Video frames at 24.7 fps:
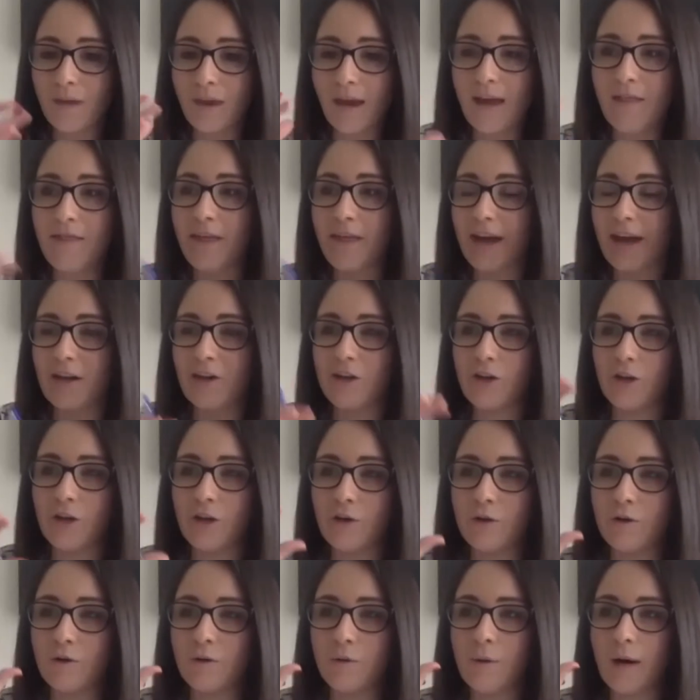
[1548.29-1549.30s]
And then
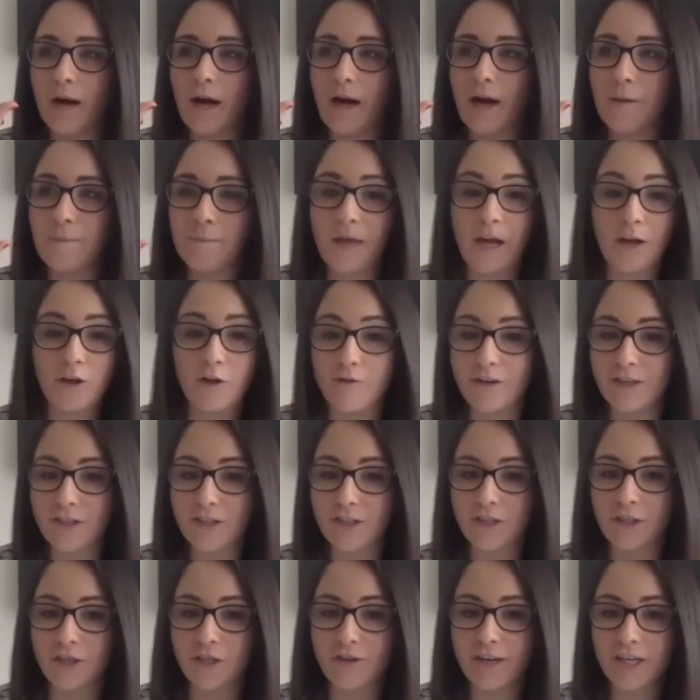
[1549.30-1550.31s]
you get your
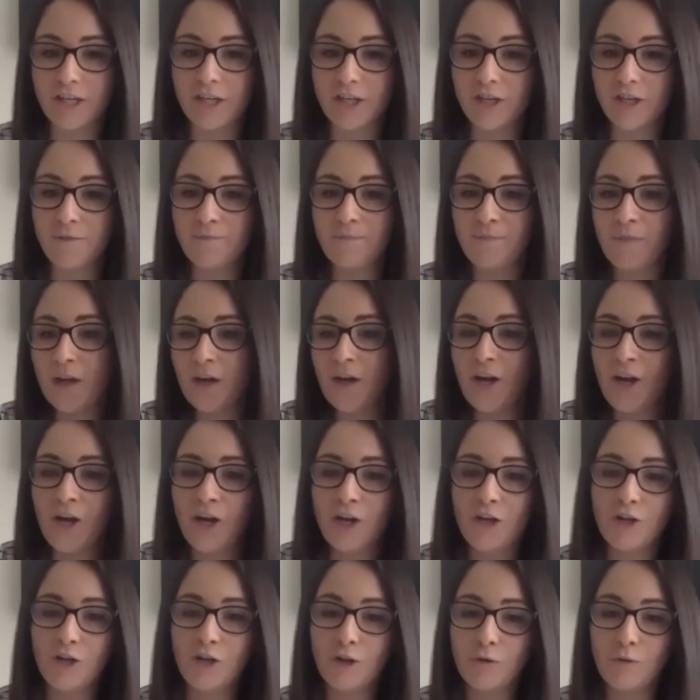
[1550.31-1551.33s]
registration,
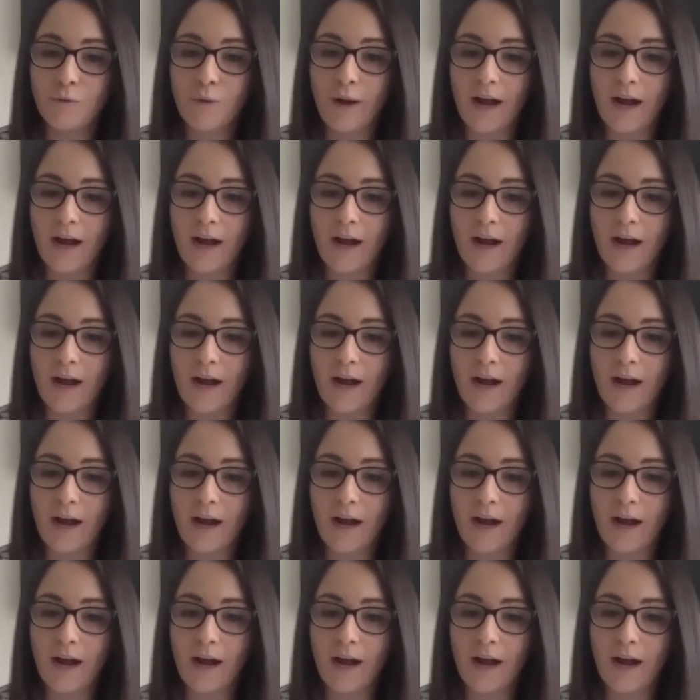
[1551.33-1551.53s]
you